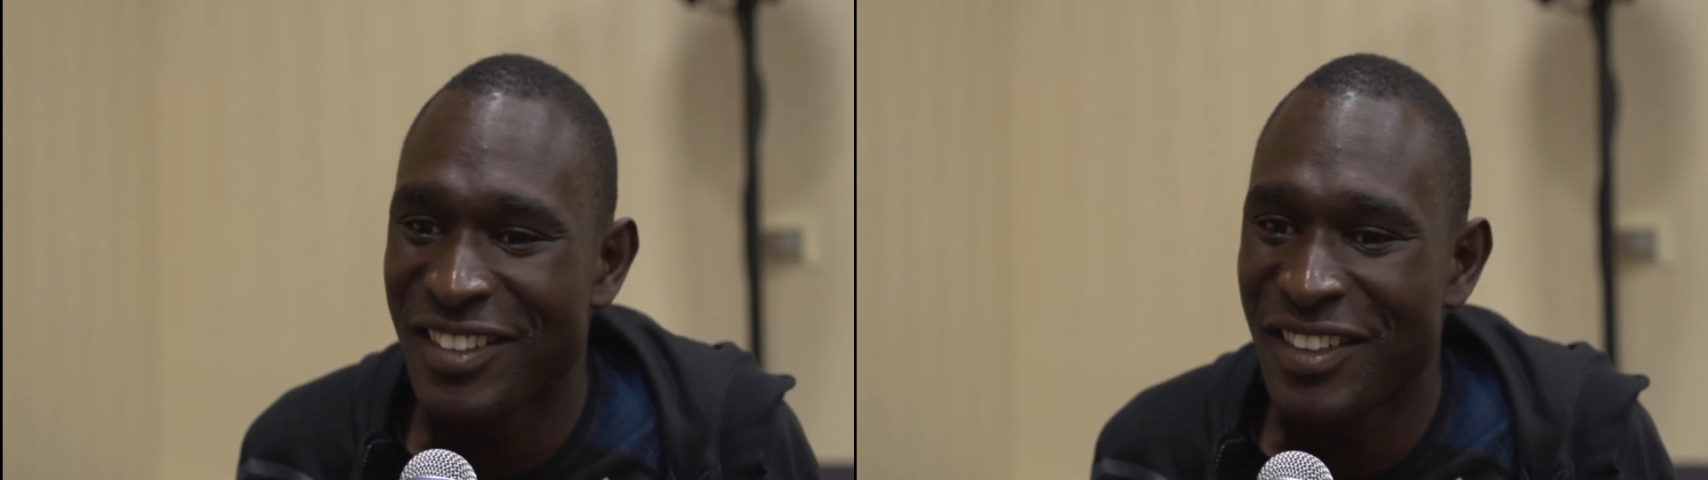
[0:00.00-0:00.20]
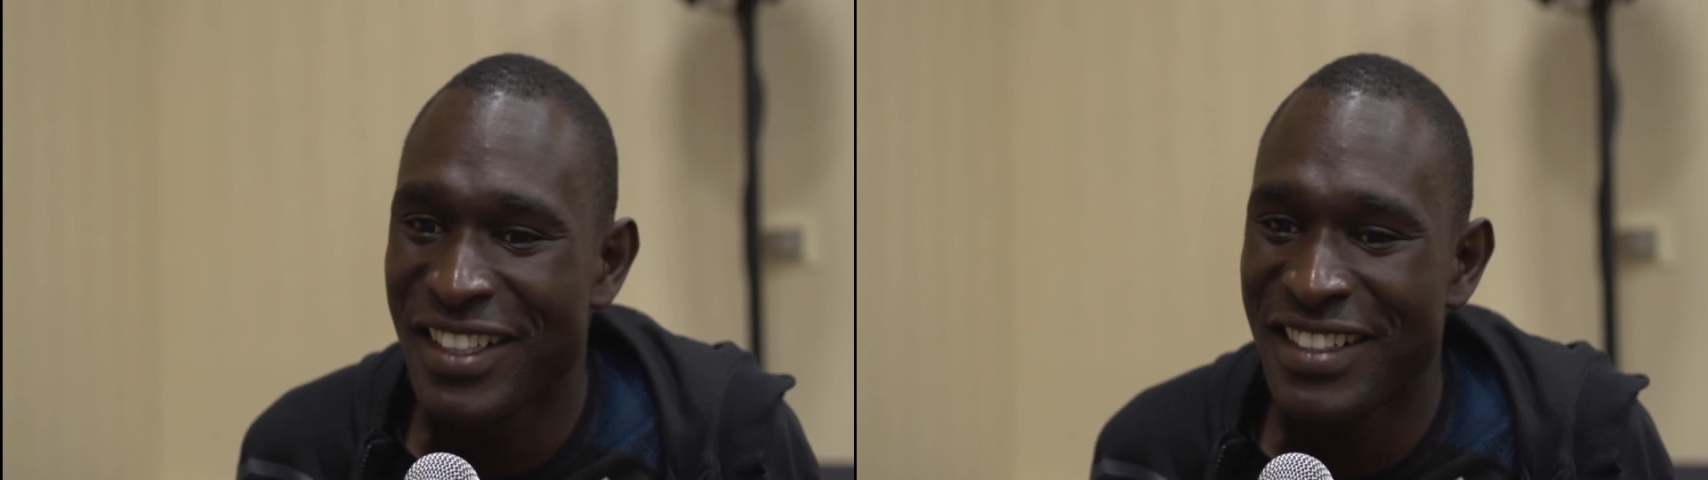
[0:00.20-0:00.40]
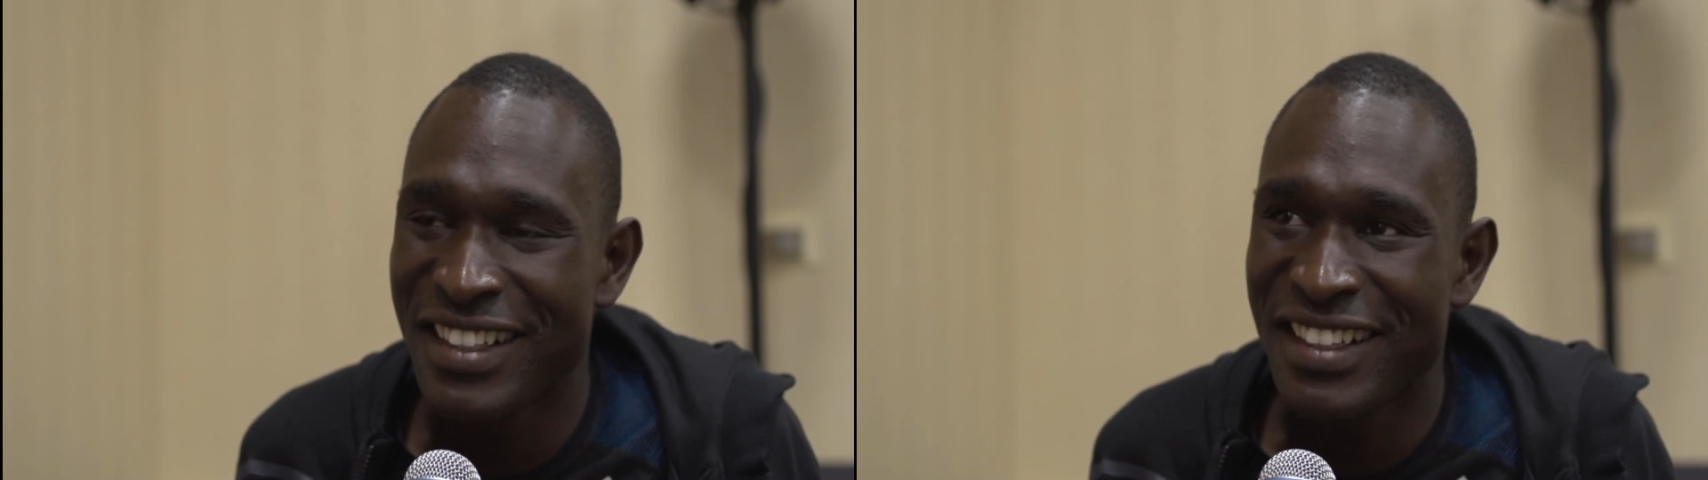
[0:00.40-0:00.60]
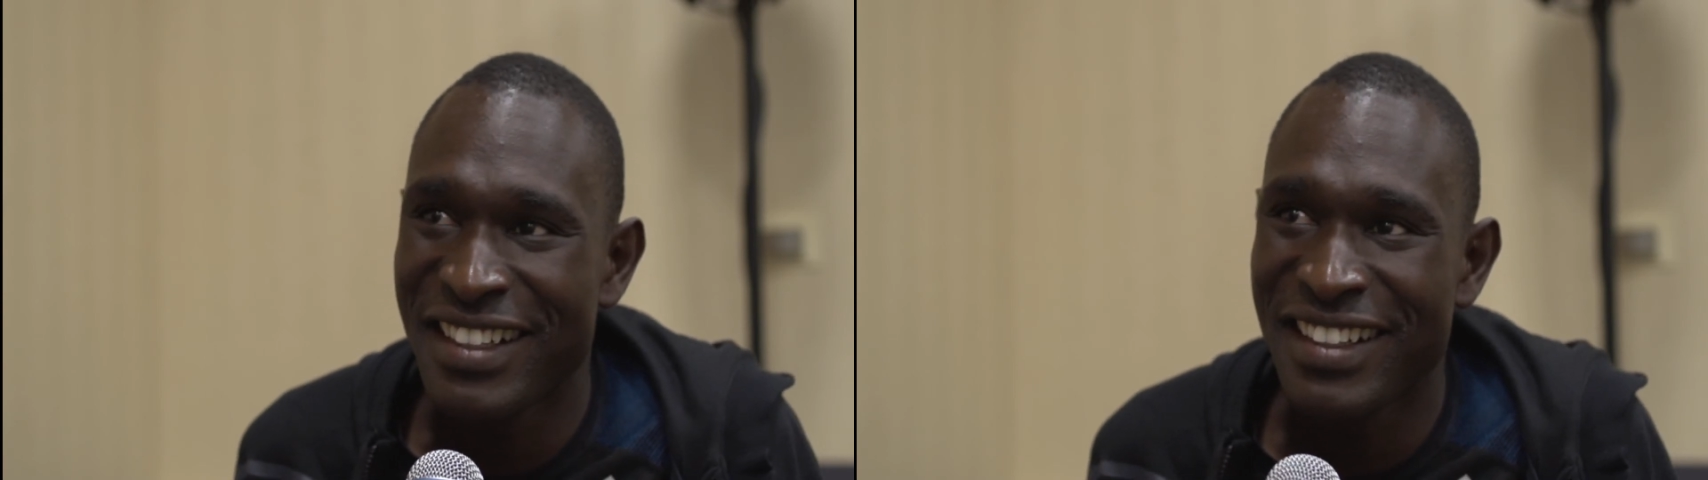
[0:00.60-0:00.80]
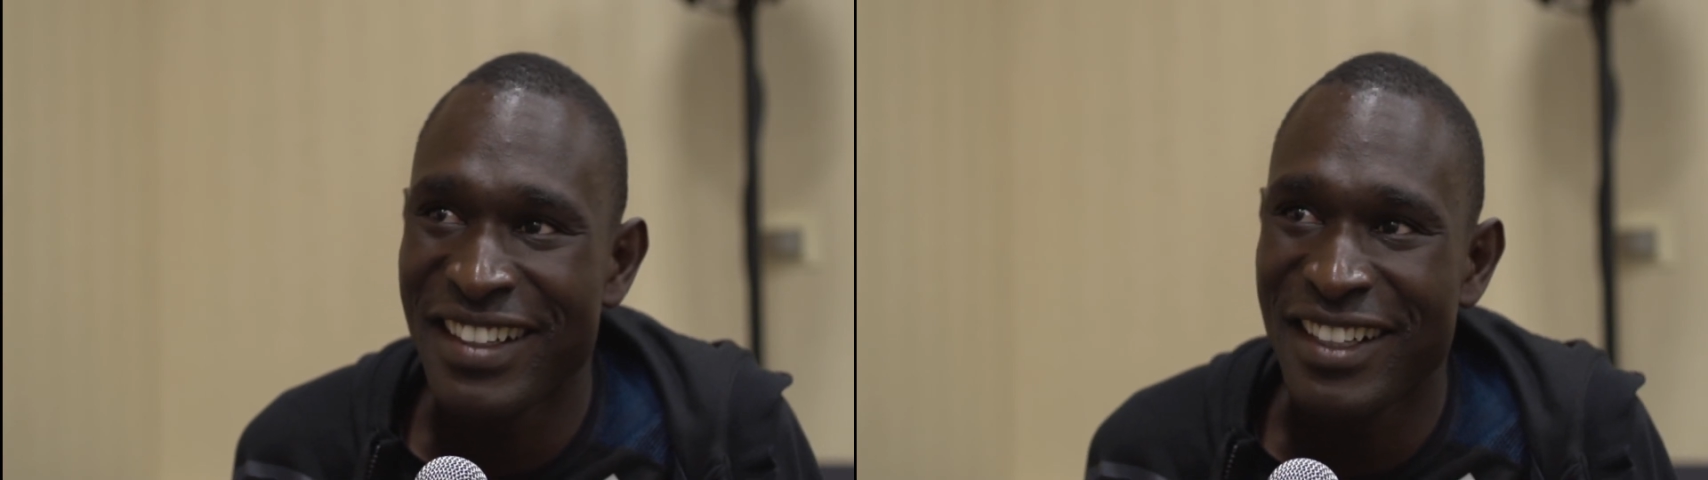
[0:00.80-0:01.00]
quite
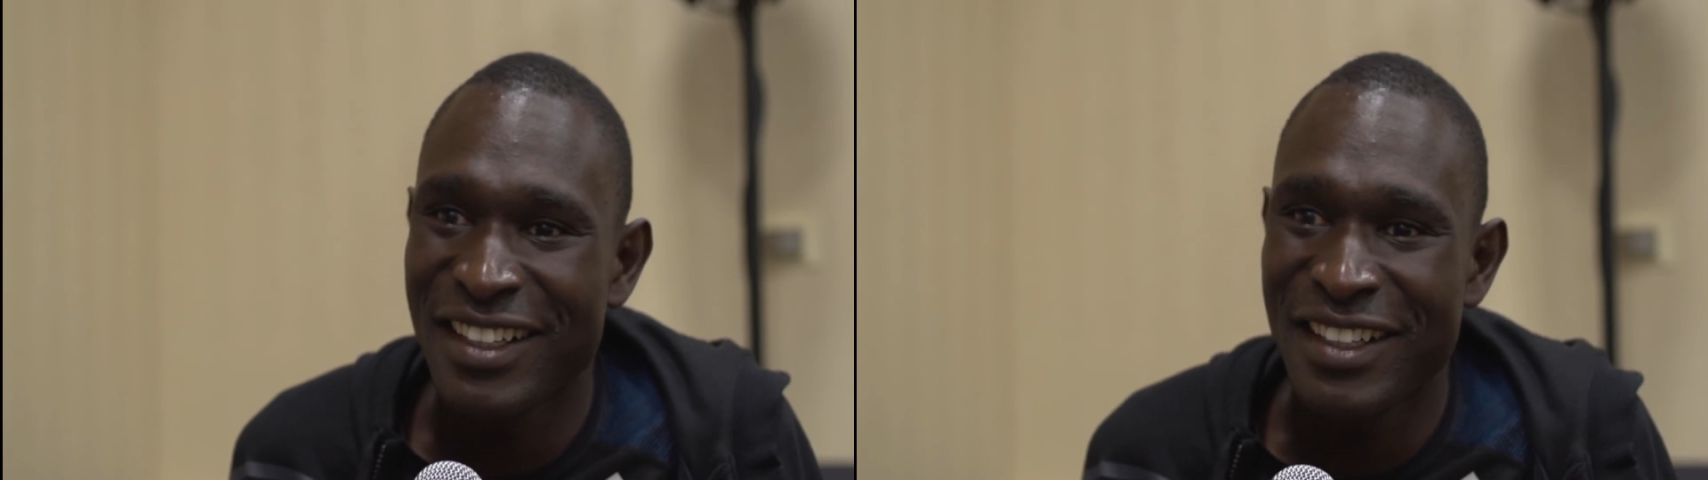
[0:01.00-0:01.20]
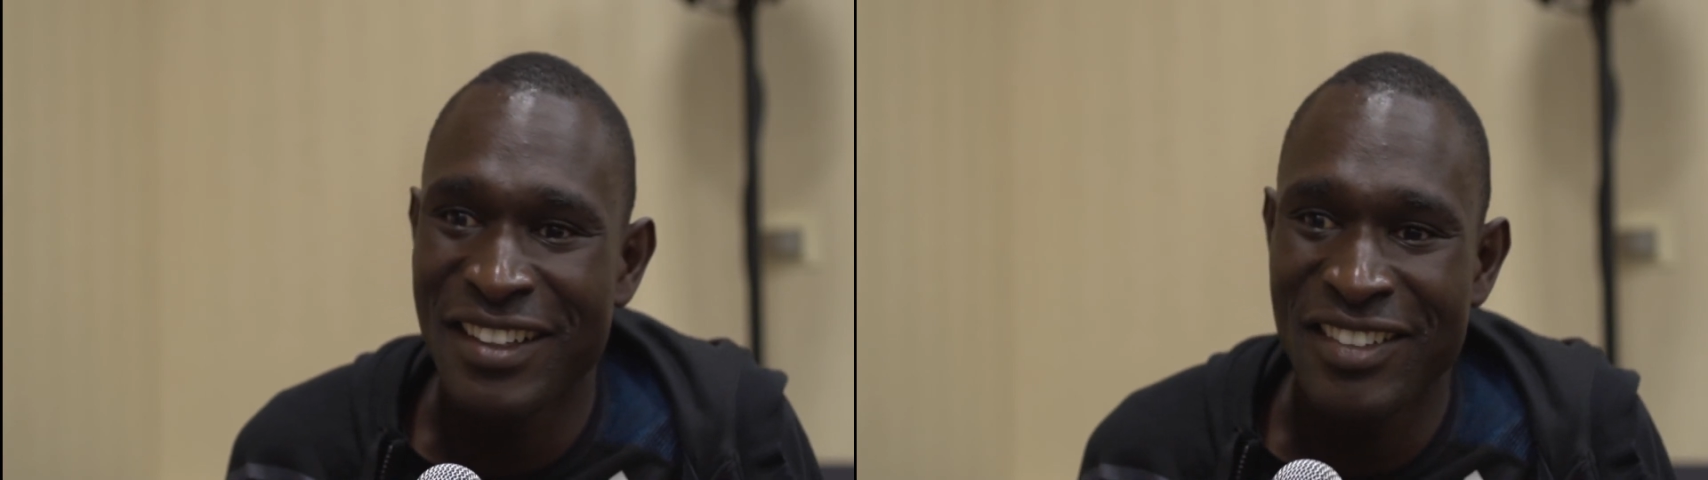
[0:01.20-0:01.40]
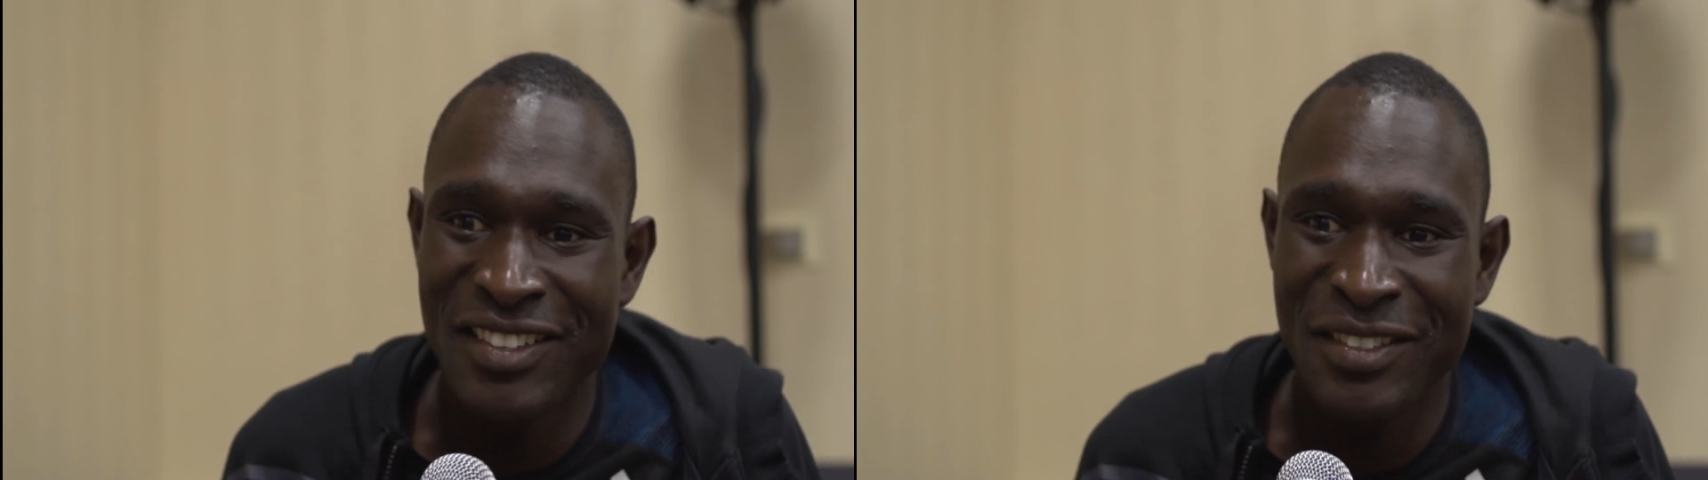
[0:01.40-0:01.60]
a